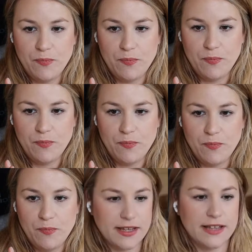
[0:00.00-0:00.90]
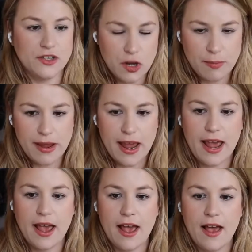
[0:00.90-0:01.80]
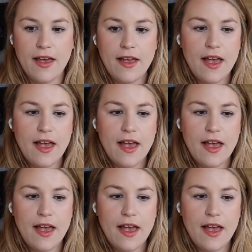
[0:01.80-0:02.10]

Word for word: So, someone says newbie here.